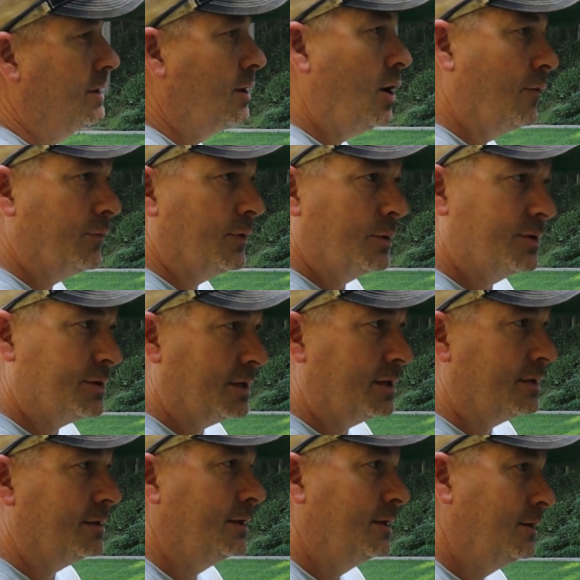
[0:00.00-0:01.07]
And hopefully
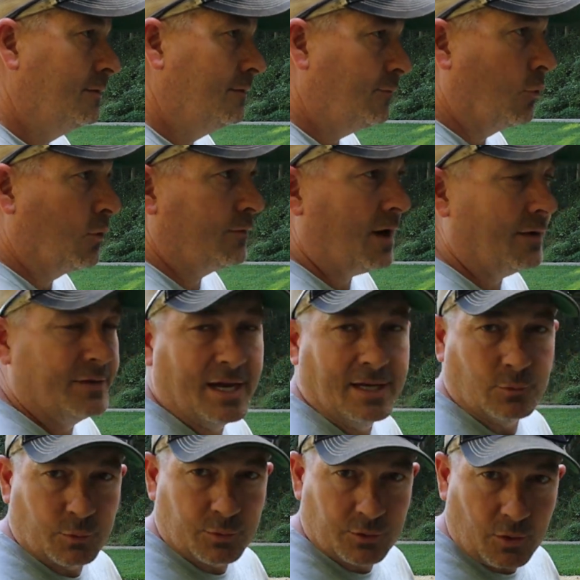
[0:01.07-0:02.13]
within 4 or 5
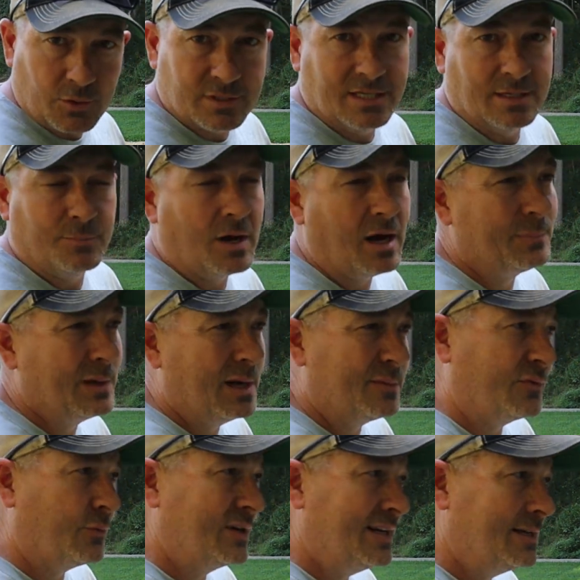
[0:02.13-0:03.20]
days, we'll start seeing it pop up.
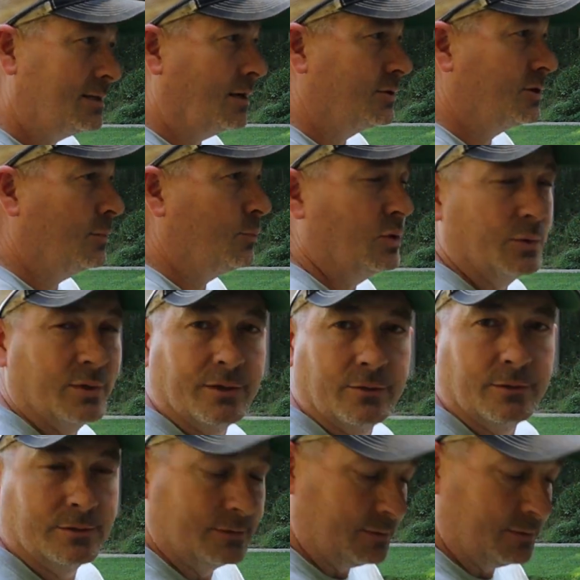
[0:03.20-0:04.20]
If we need to touch up, we will.